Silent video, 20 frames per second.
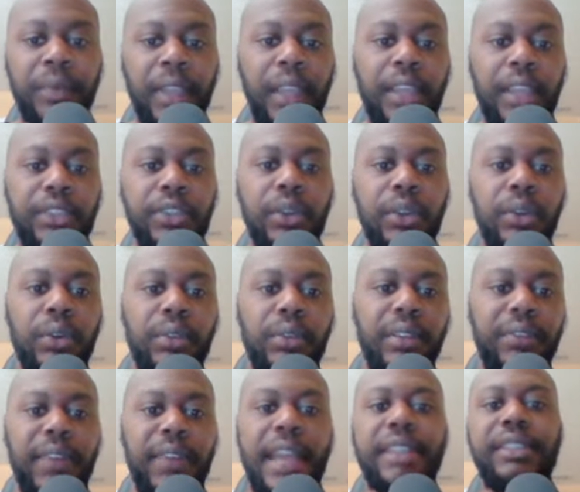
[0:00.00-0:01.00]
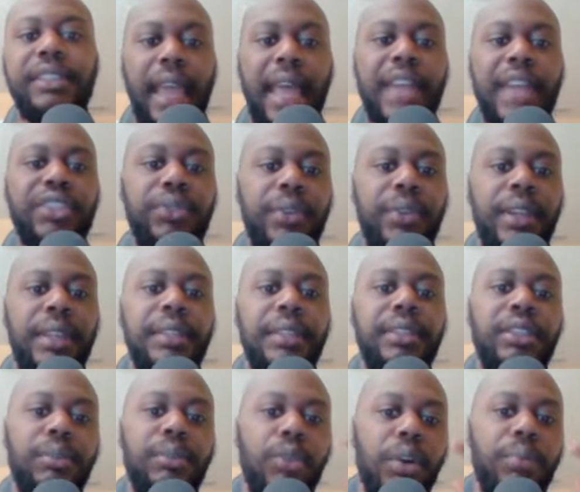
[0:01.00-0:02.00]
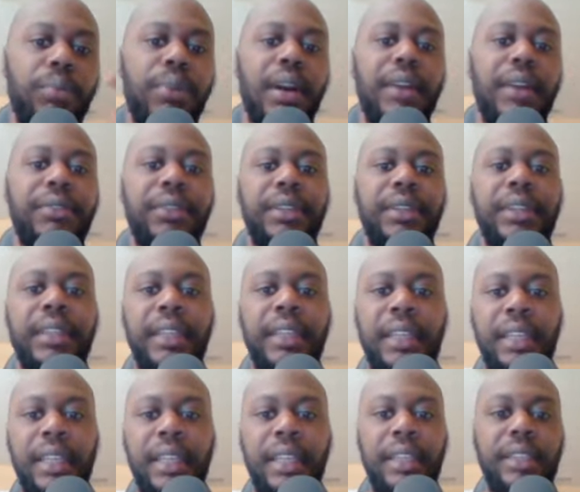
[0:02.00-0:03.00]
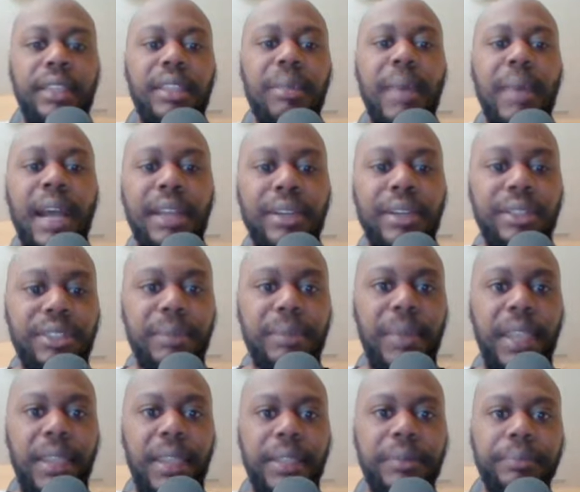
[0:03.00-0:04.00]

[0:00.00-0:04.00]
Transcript: And so the faster the hash rate, the more profit the miners make.